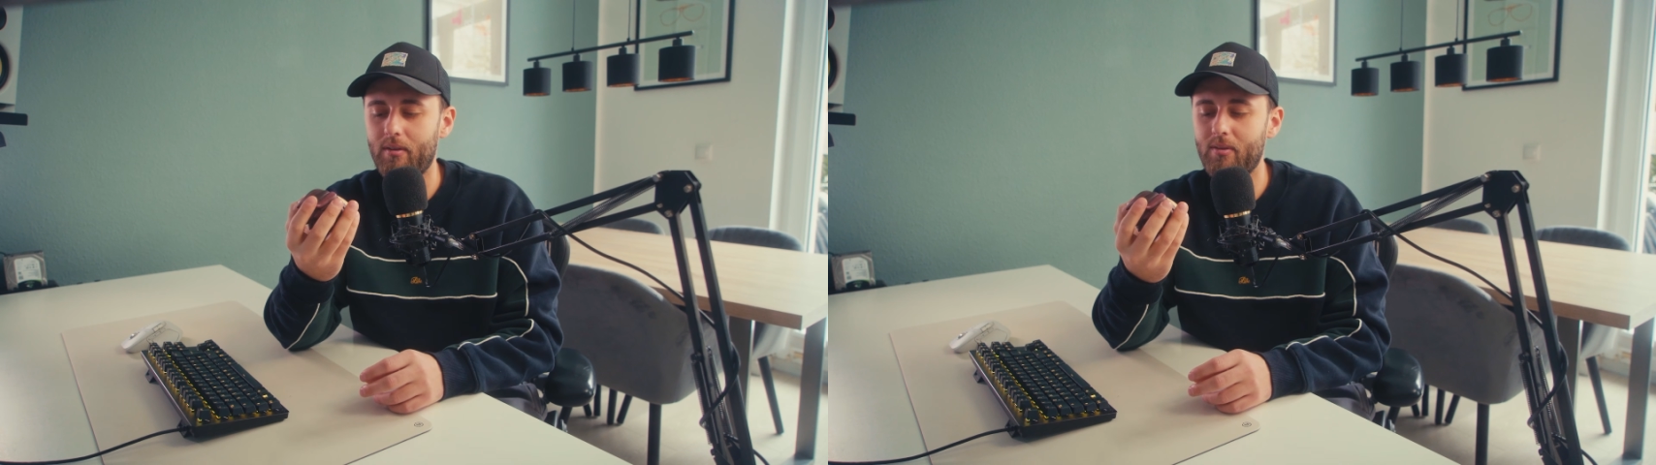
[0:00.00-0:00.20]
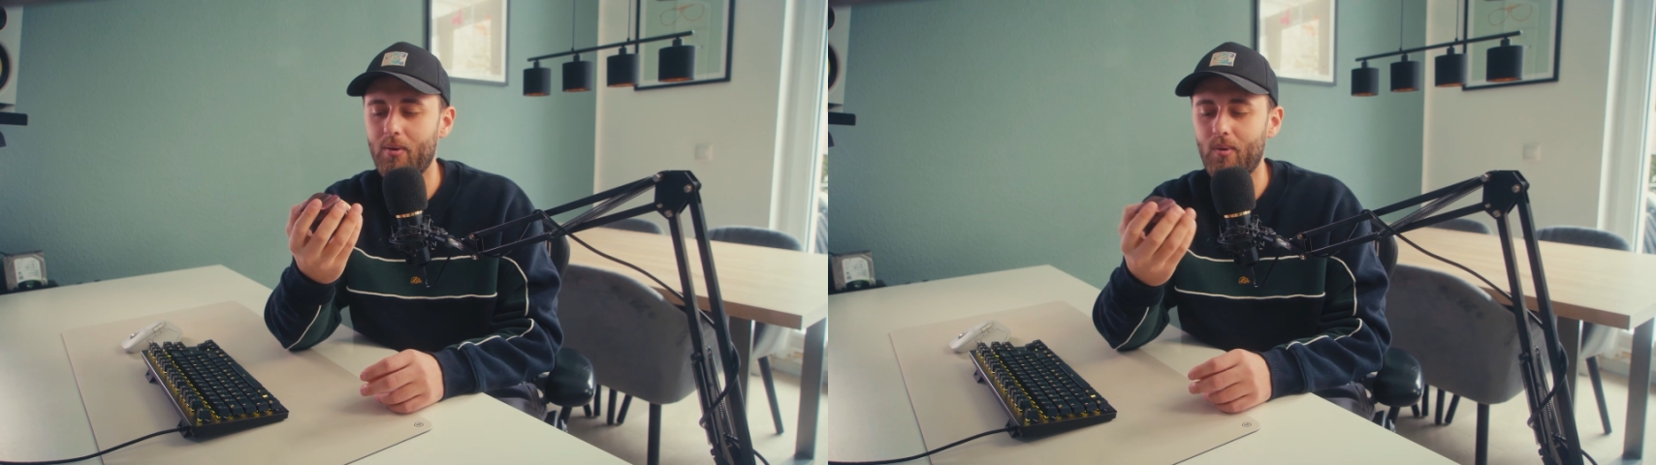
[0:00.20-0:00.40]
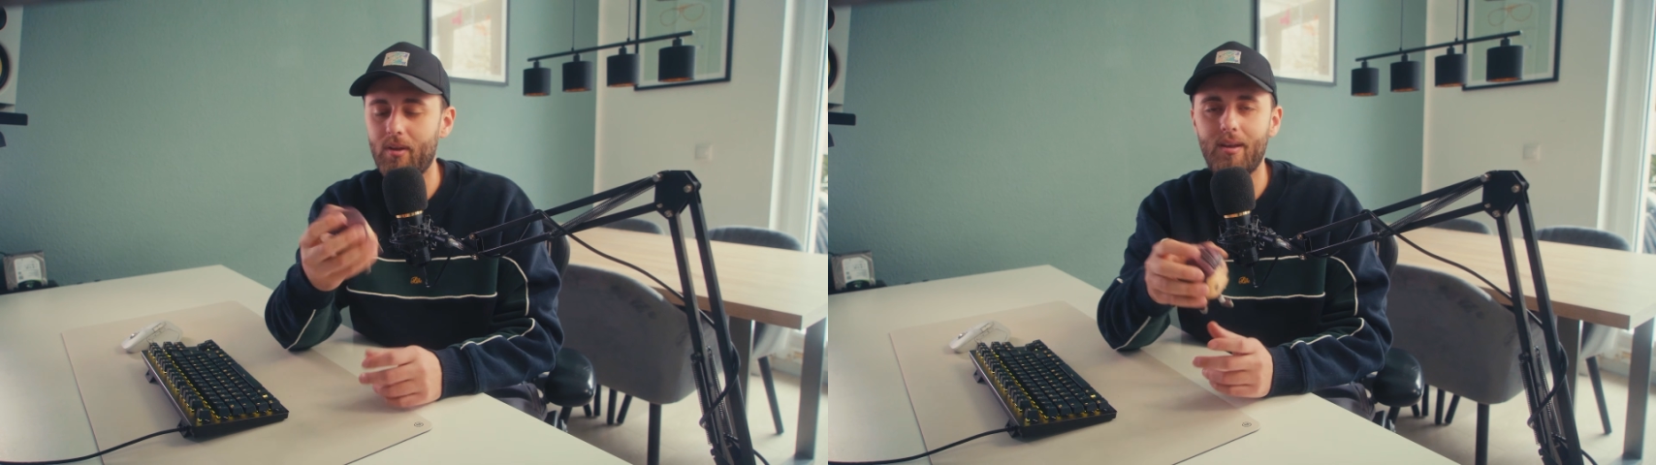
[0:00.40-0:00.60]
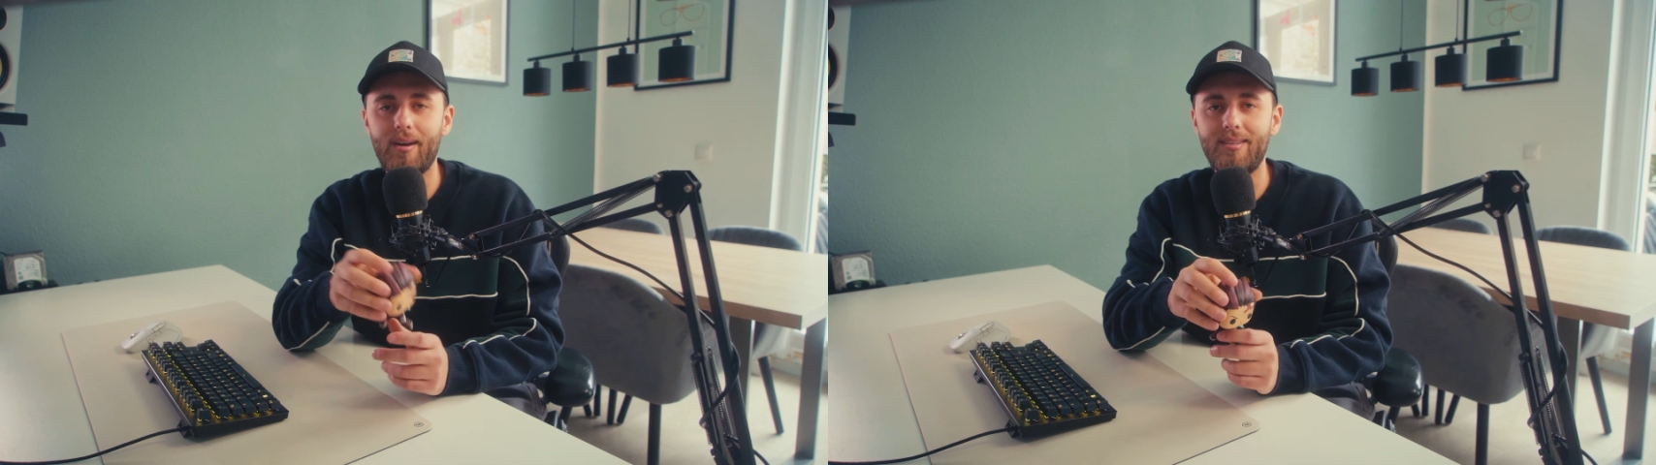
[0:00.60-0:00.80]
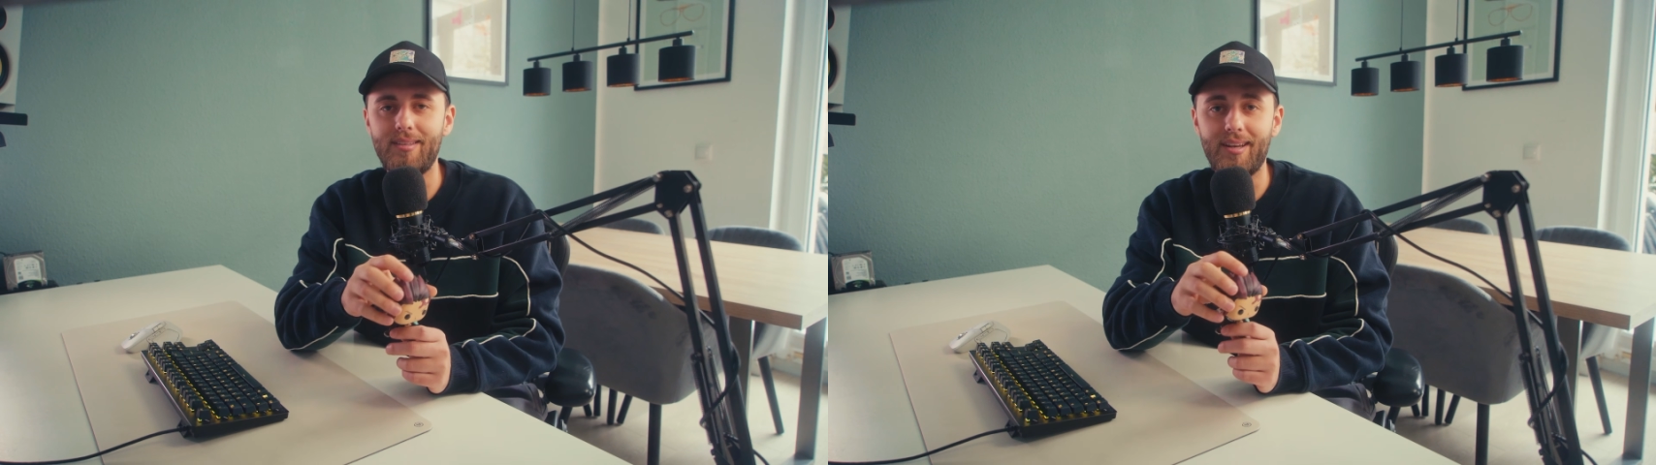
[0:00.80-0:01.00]
you know what,
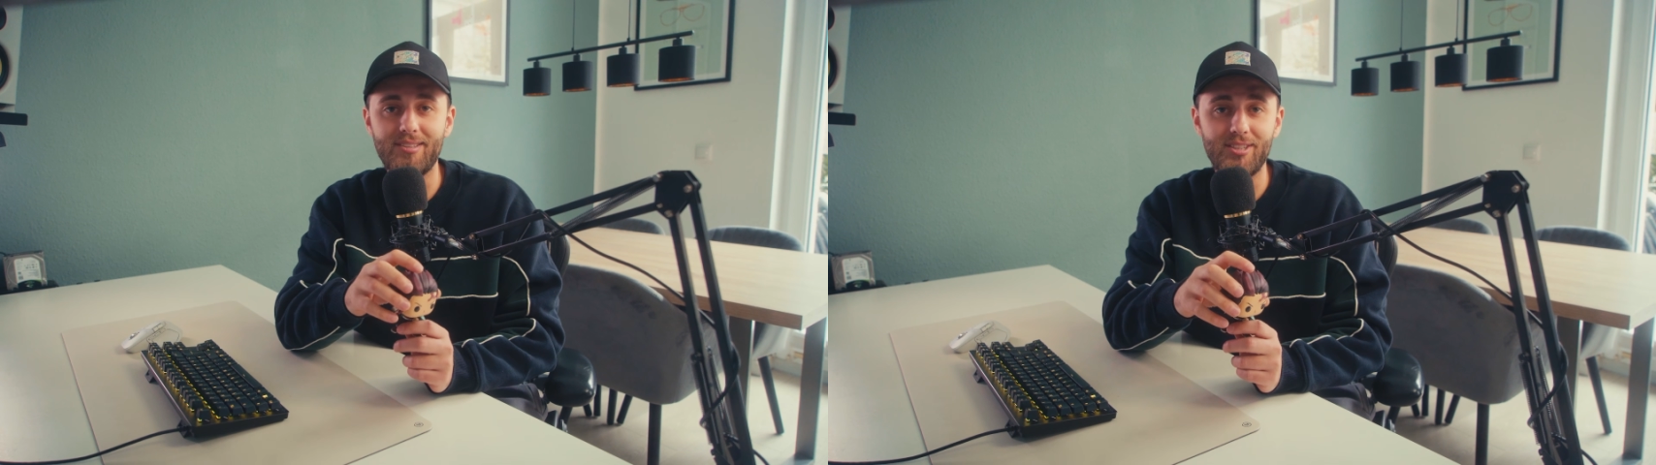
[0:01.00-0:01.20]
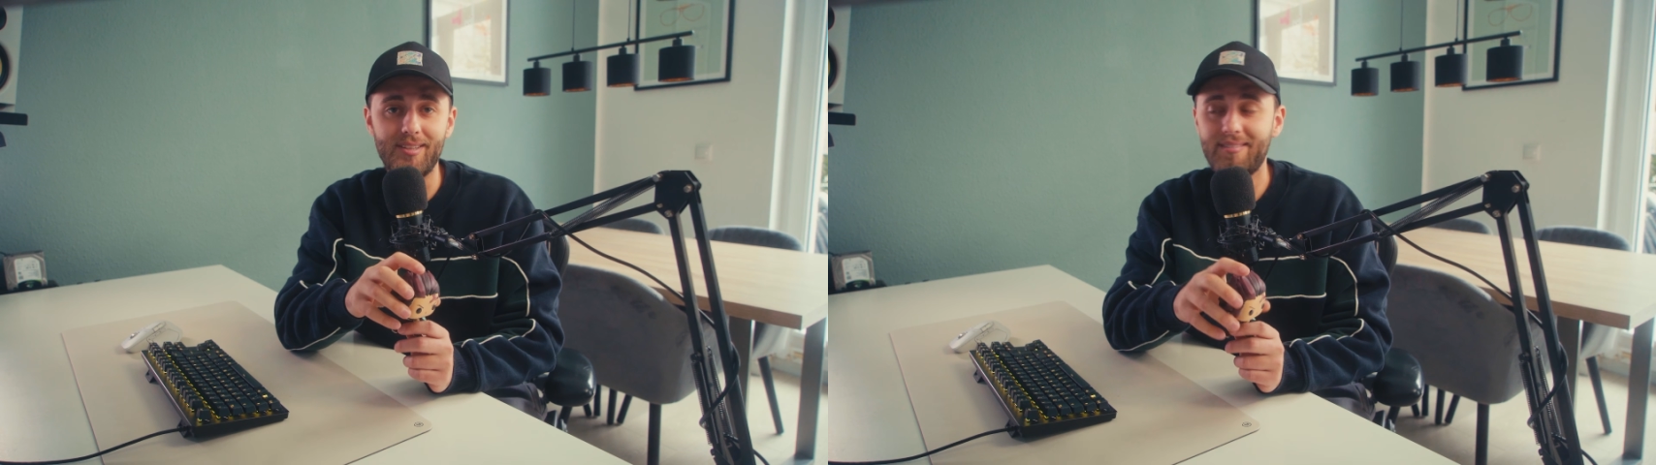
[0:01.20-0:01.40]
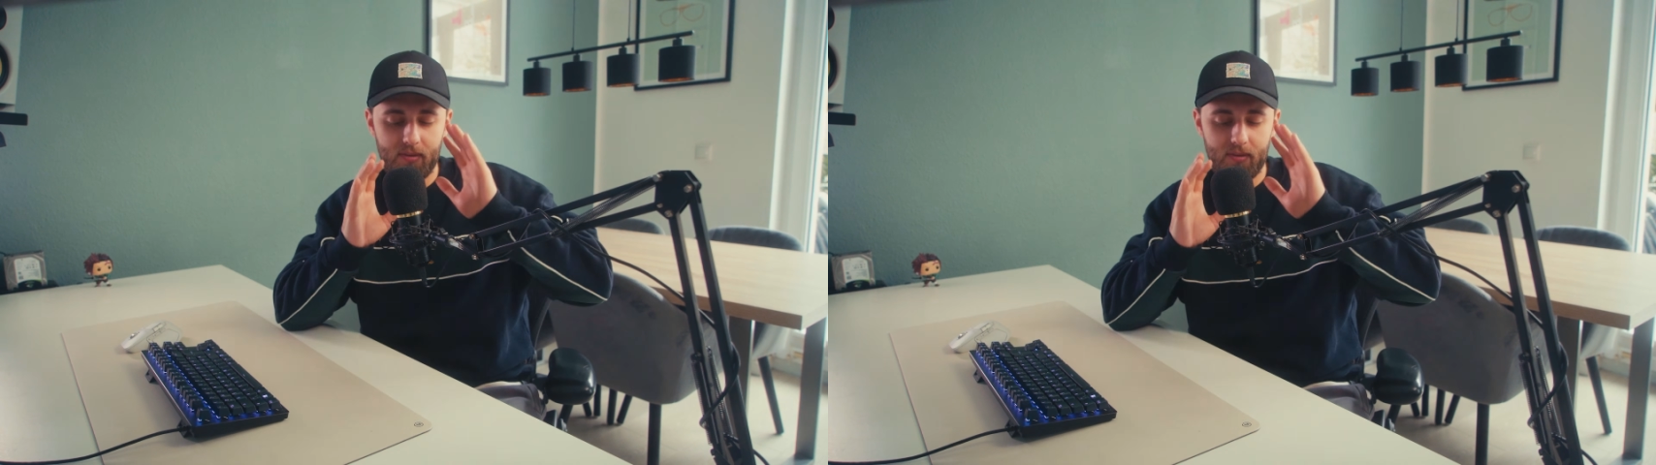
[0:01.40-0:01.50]
I need that shit.